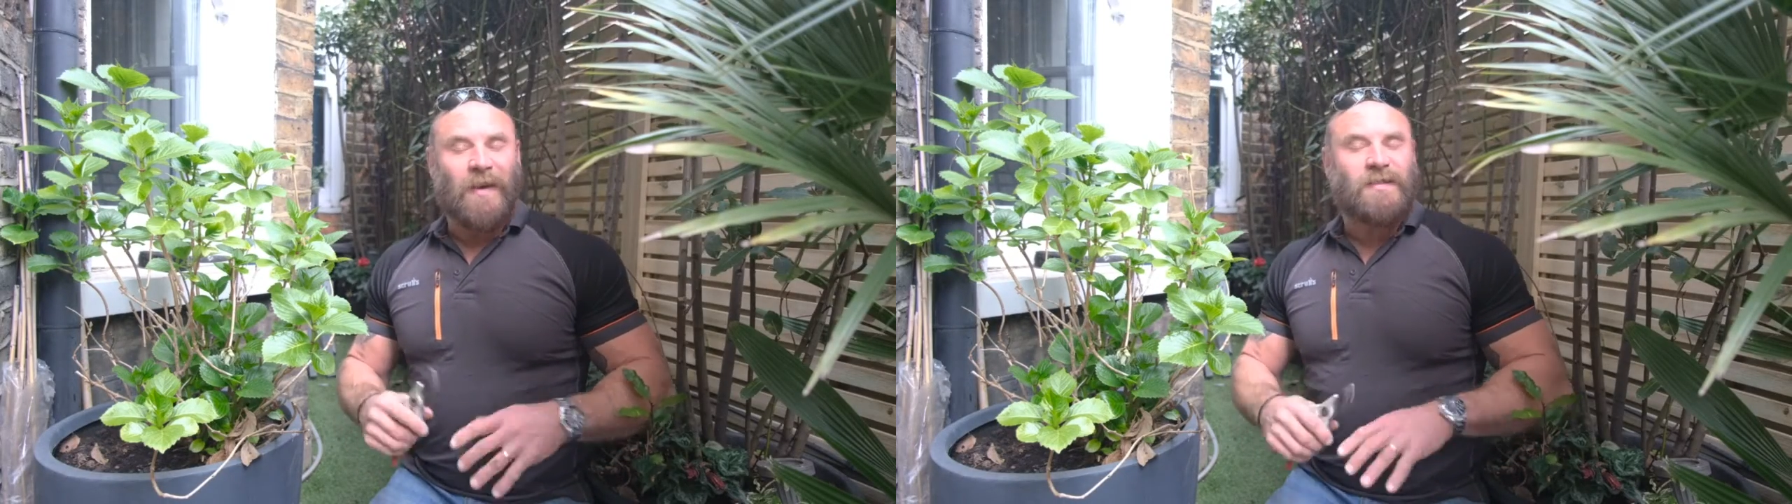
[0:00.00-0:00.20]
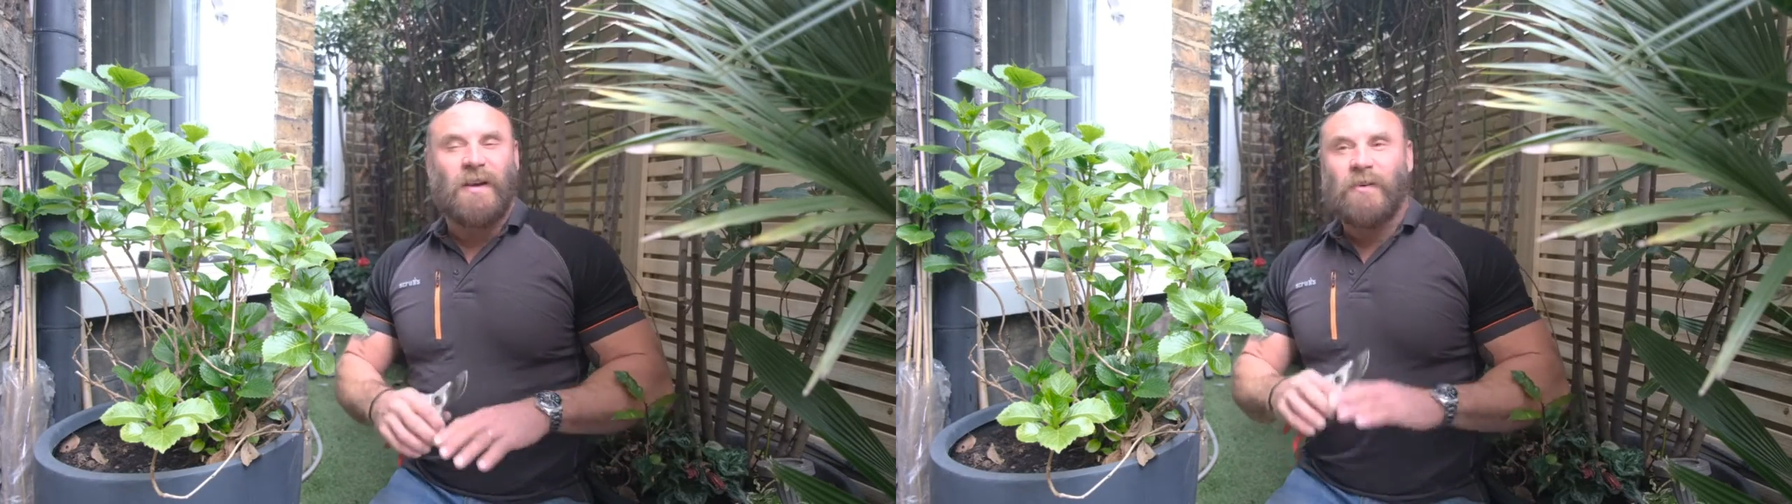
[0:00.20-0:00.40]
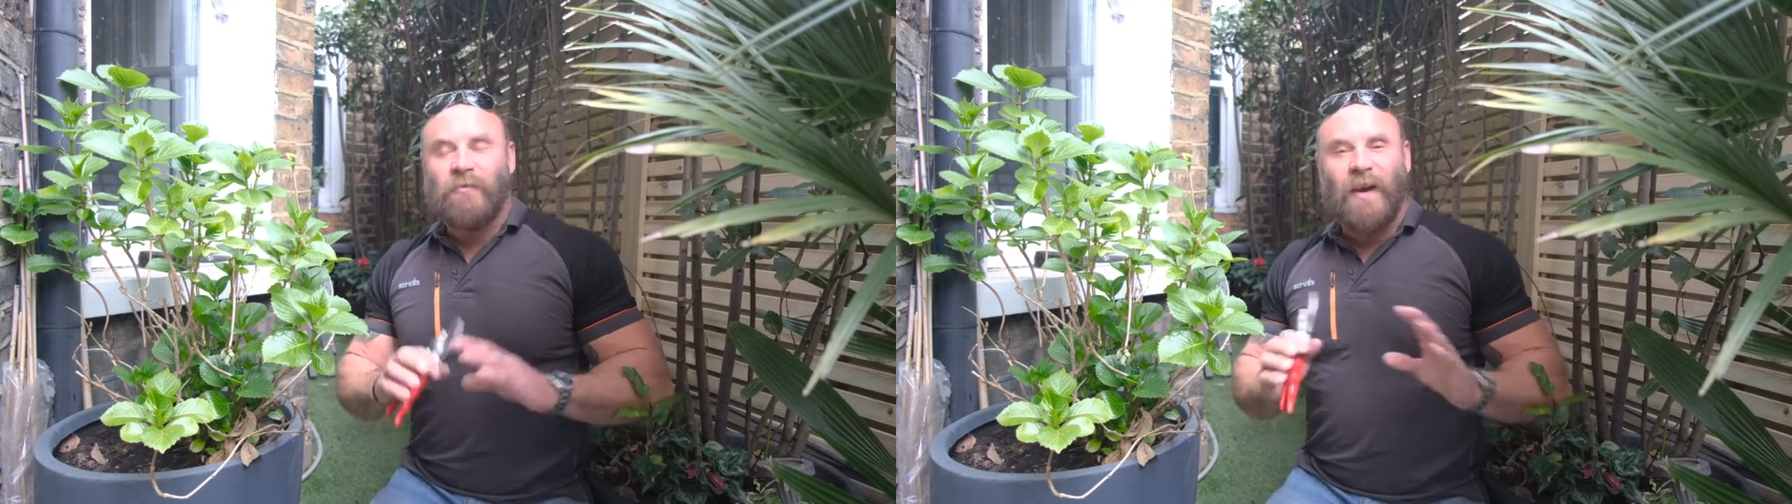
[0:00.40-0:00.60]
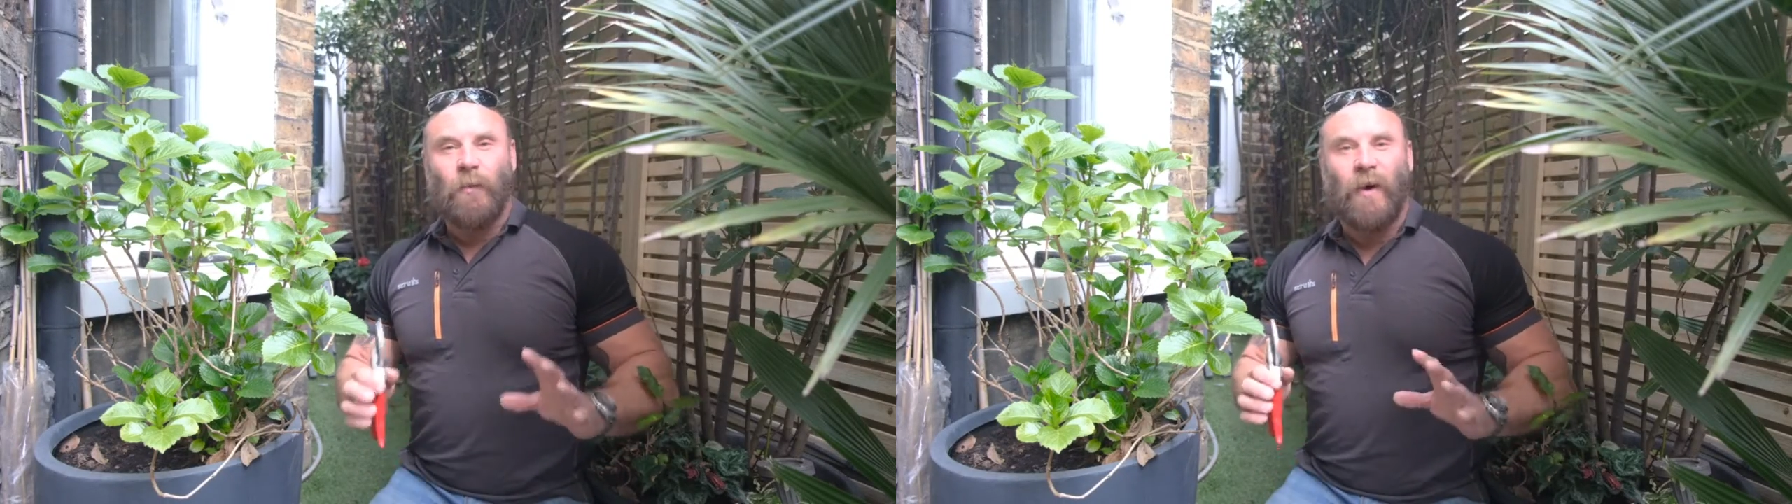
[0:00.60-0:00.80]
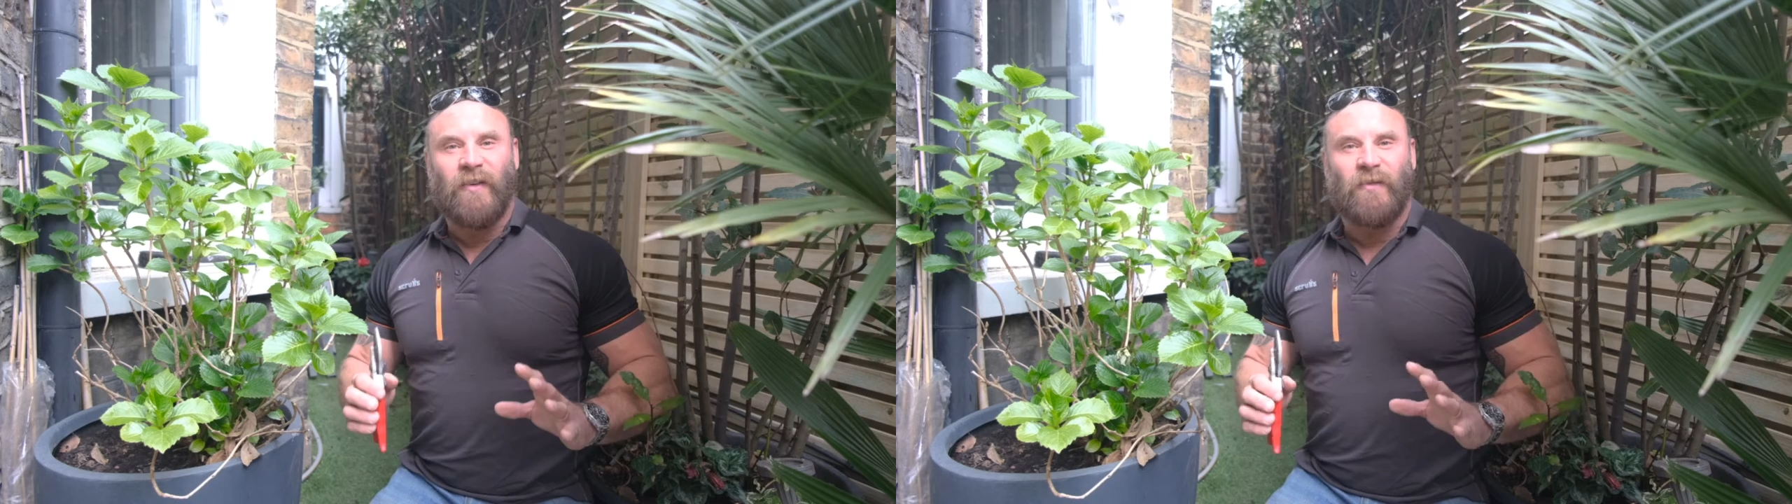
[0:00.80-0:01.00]
It's a
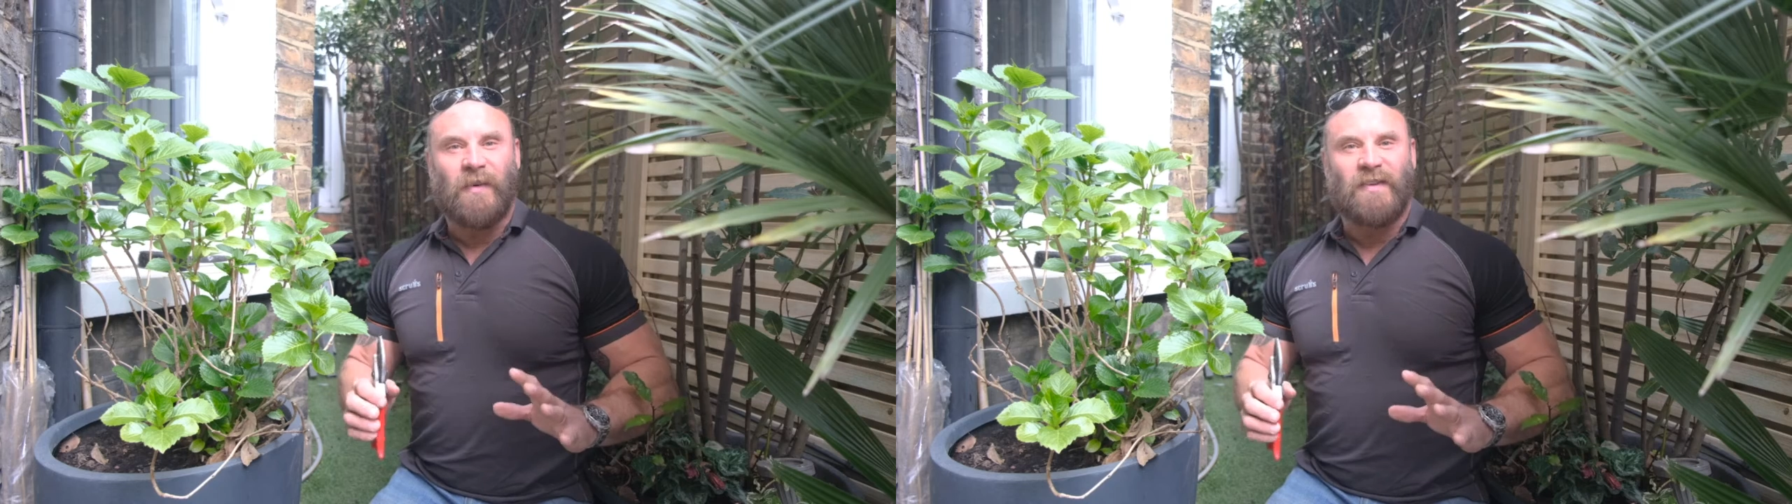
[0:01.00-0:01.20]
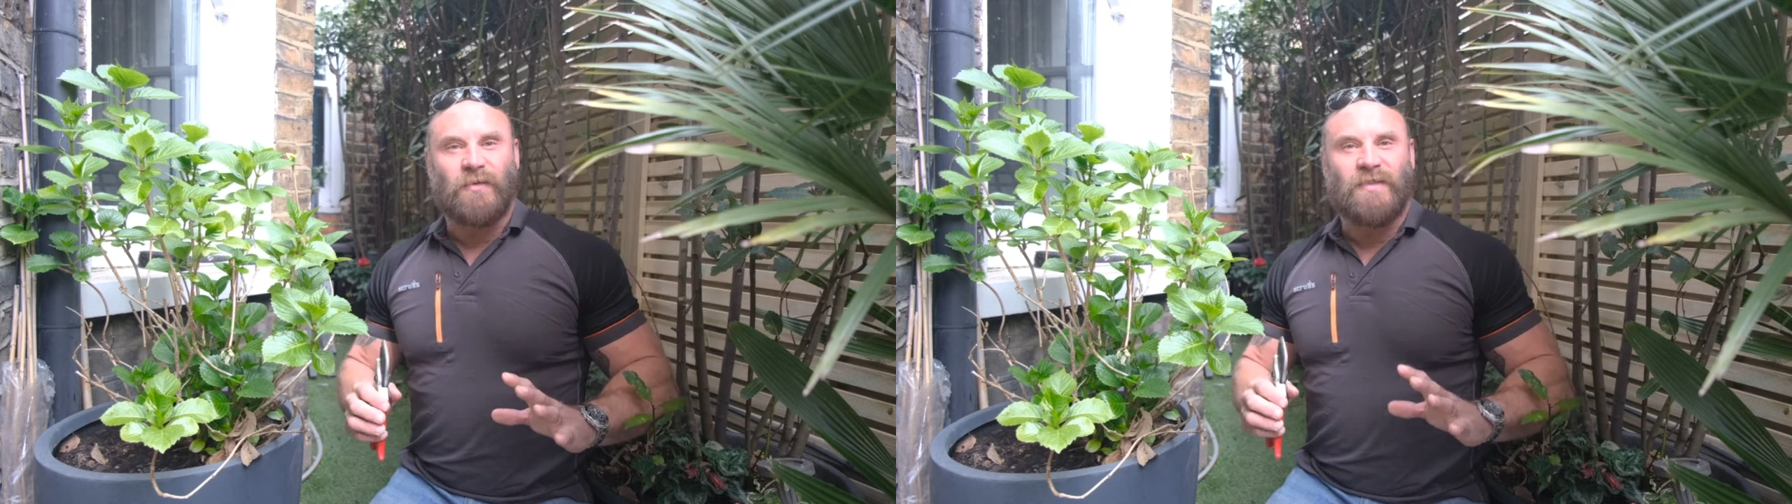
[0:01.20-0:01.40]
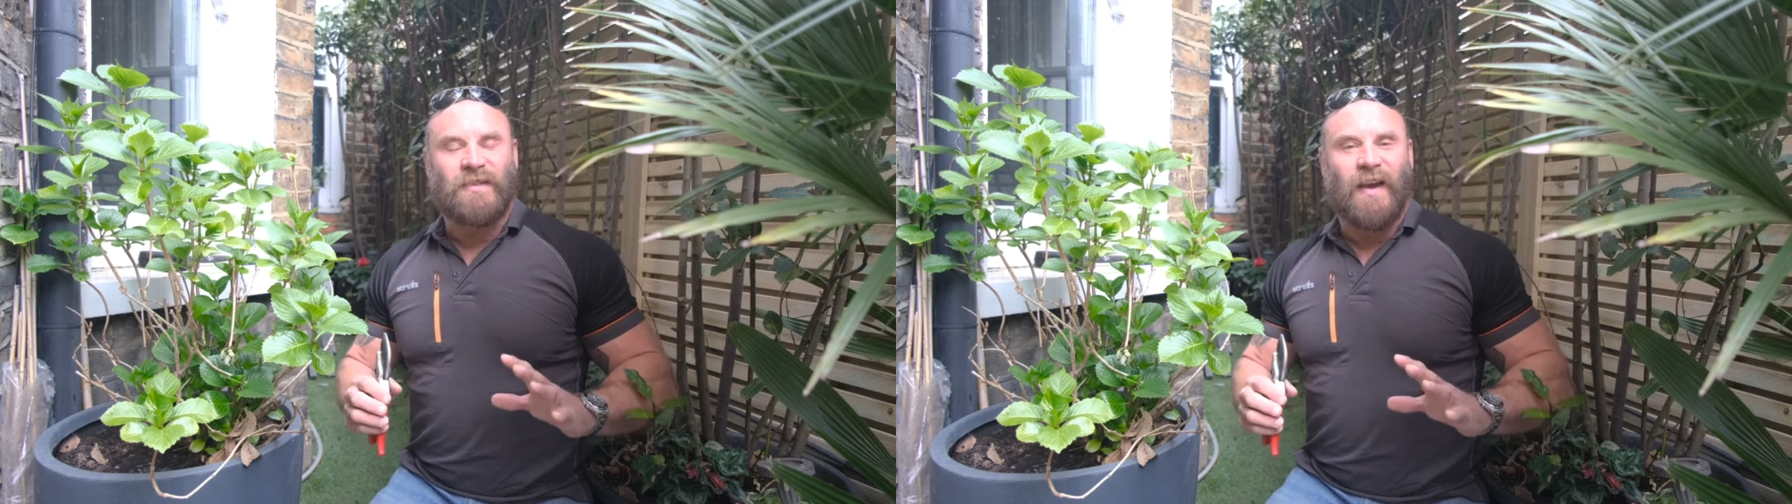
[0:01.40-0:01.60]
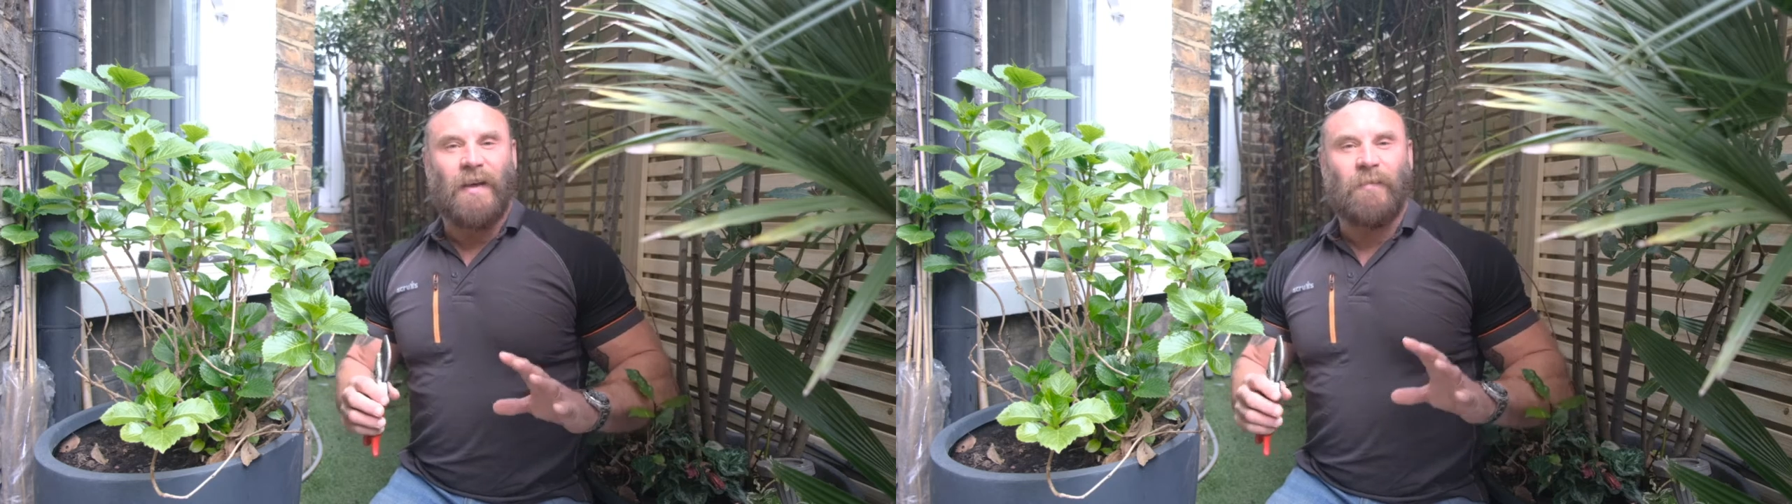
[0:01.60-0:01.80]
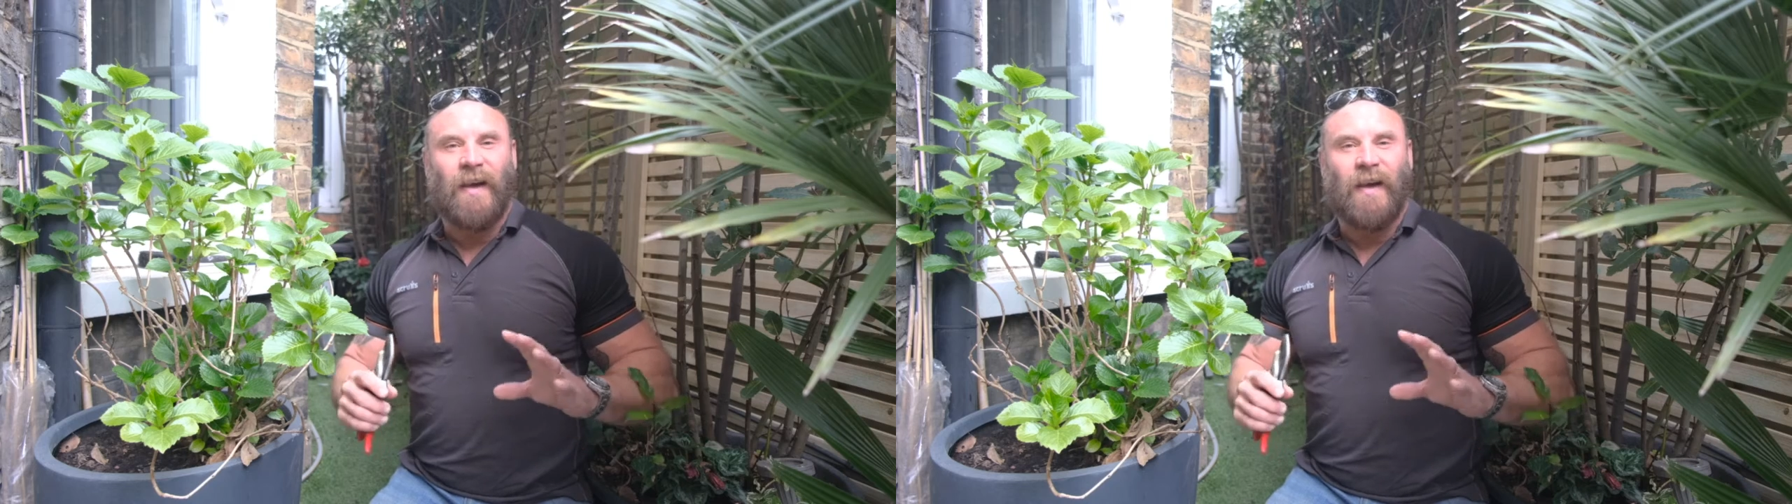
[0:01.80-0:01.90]
great way for me to escape